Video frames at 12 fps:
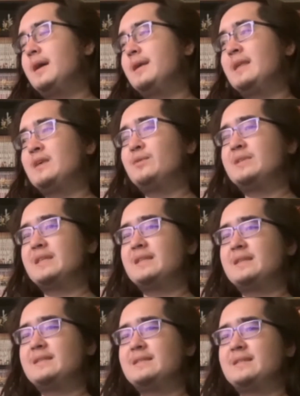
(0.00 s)
think it was said
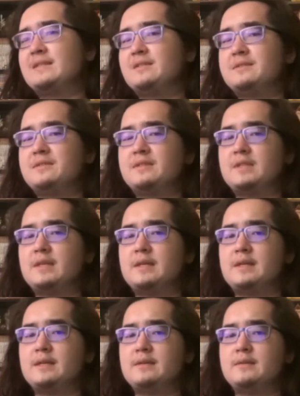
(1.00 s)
that sisters.
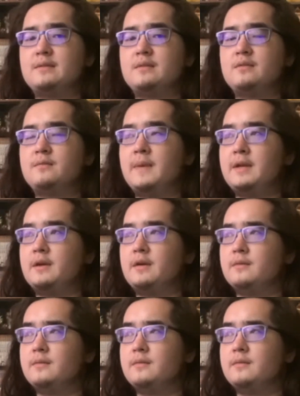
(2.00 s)
Wait, no.